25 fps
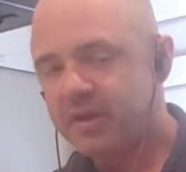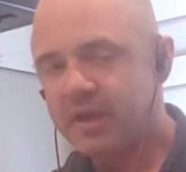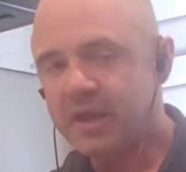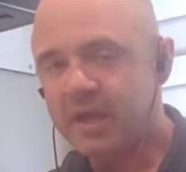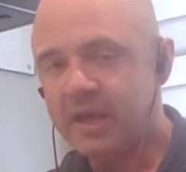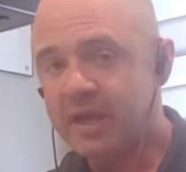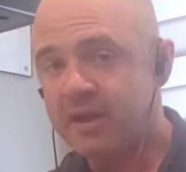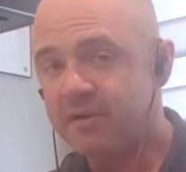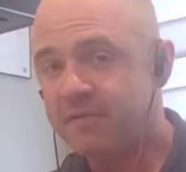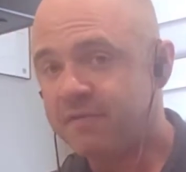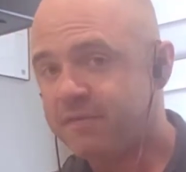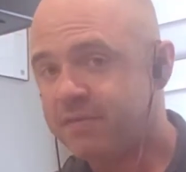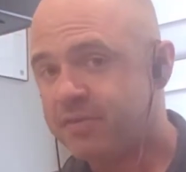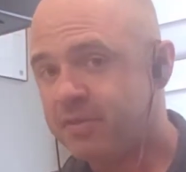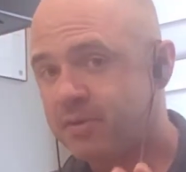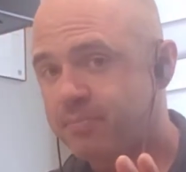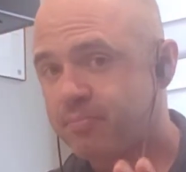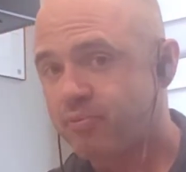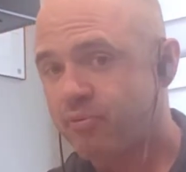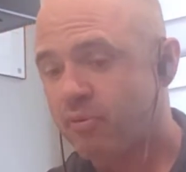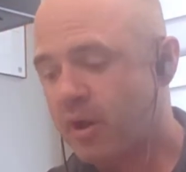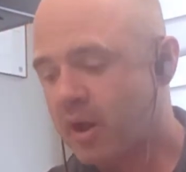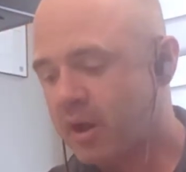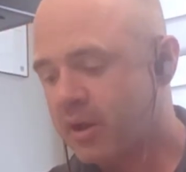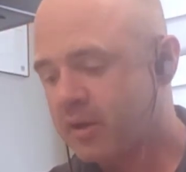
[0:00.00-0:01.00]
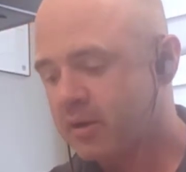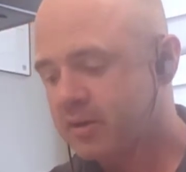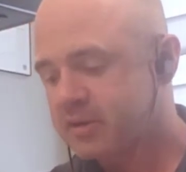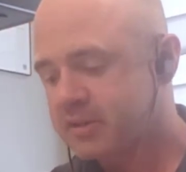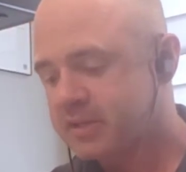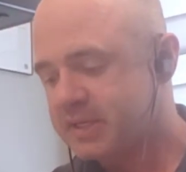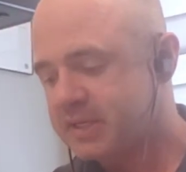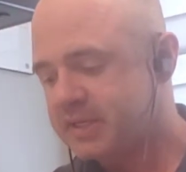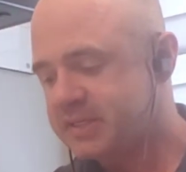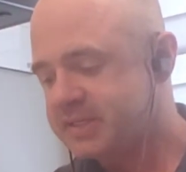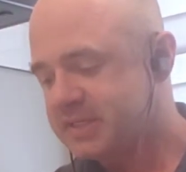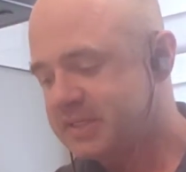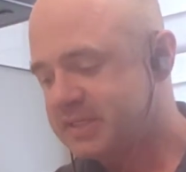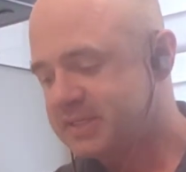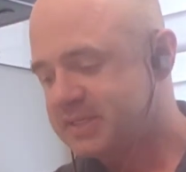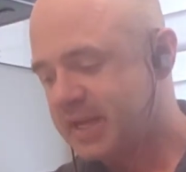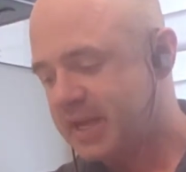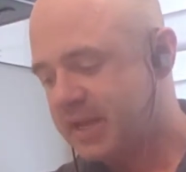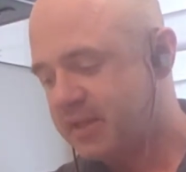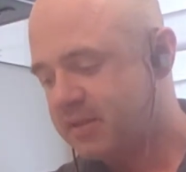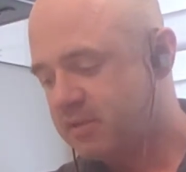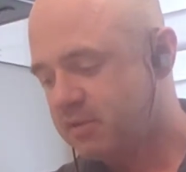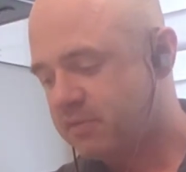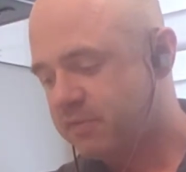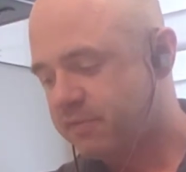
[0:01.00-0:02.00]
If the product is
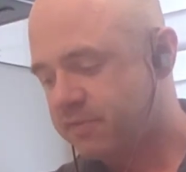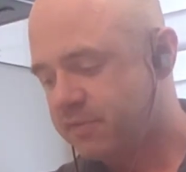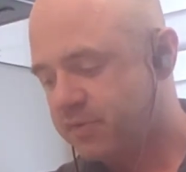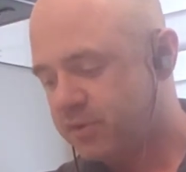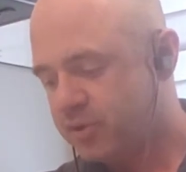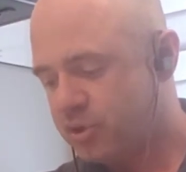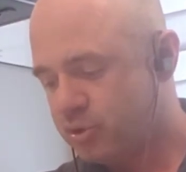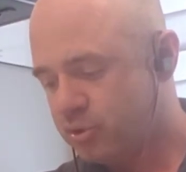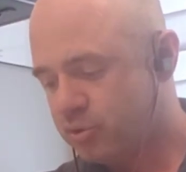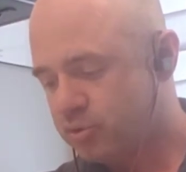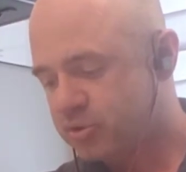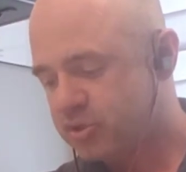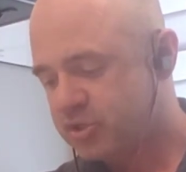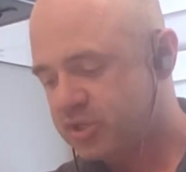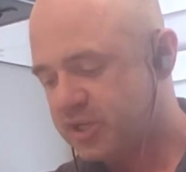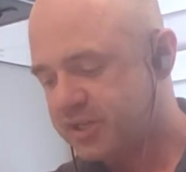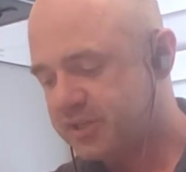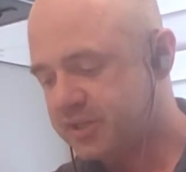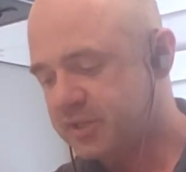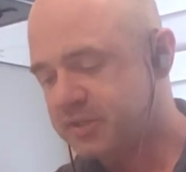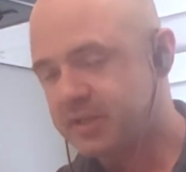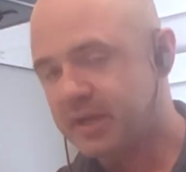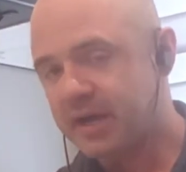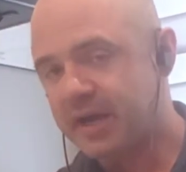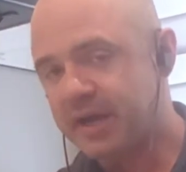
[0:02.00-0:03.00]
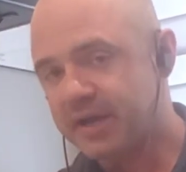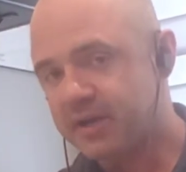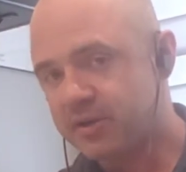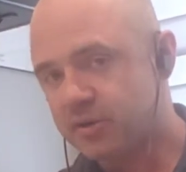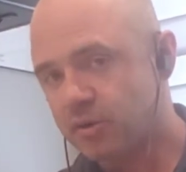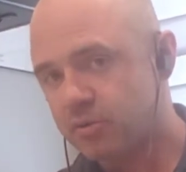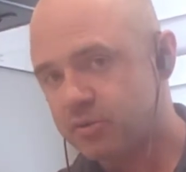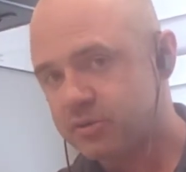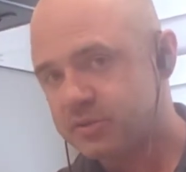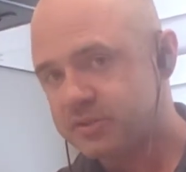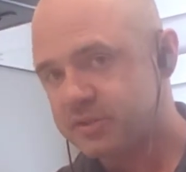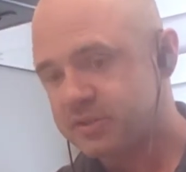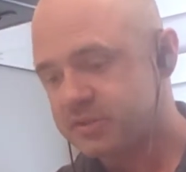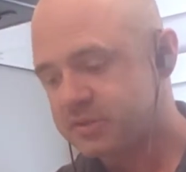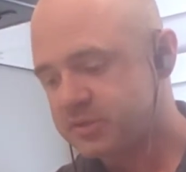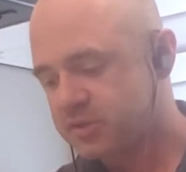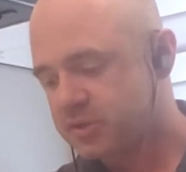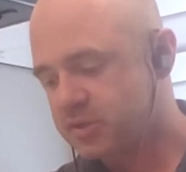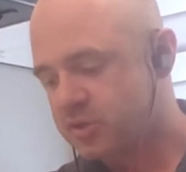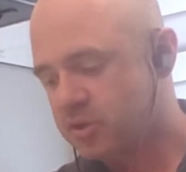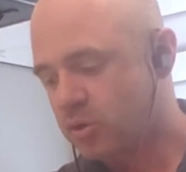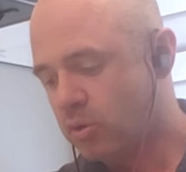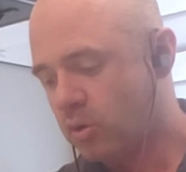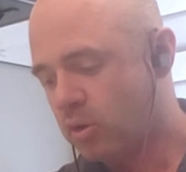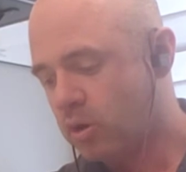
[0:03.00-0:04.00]
intended for use in the diagnosis,
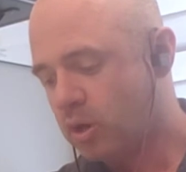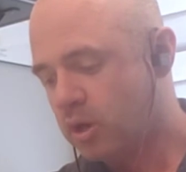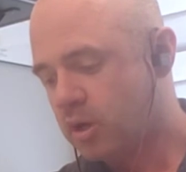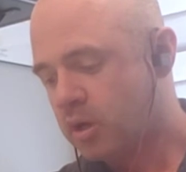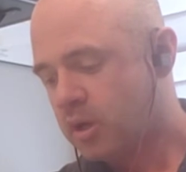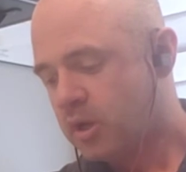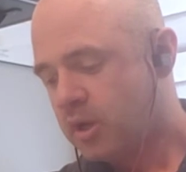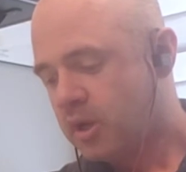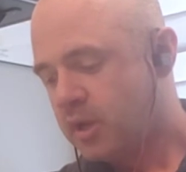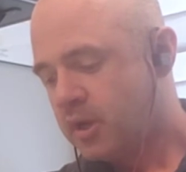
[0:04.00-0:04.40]
cure,